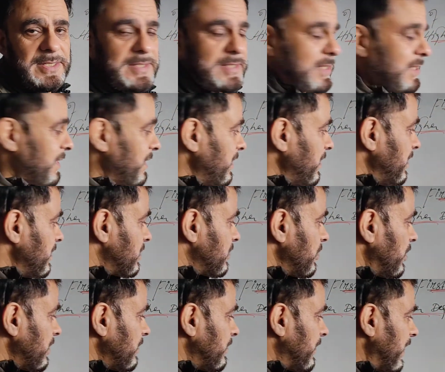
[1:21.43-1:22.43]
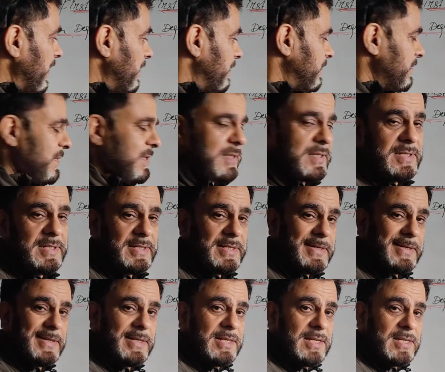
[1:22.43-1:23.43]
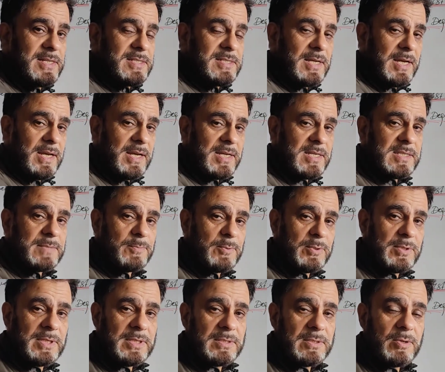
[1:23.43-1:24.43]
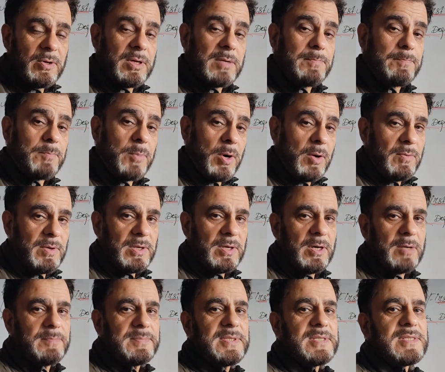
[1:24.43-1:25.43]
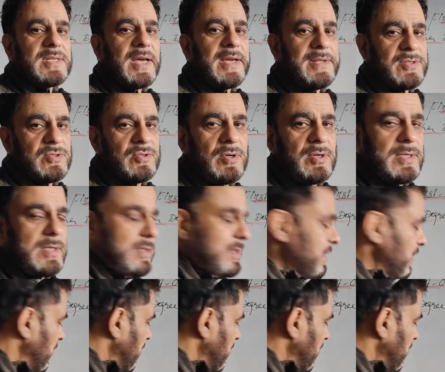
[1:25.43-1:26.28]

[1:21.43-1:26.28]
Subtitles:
Degree is not 5. Degree is the exponent or power of this highest order.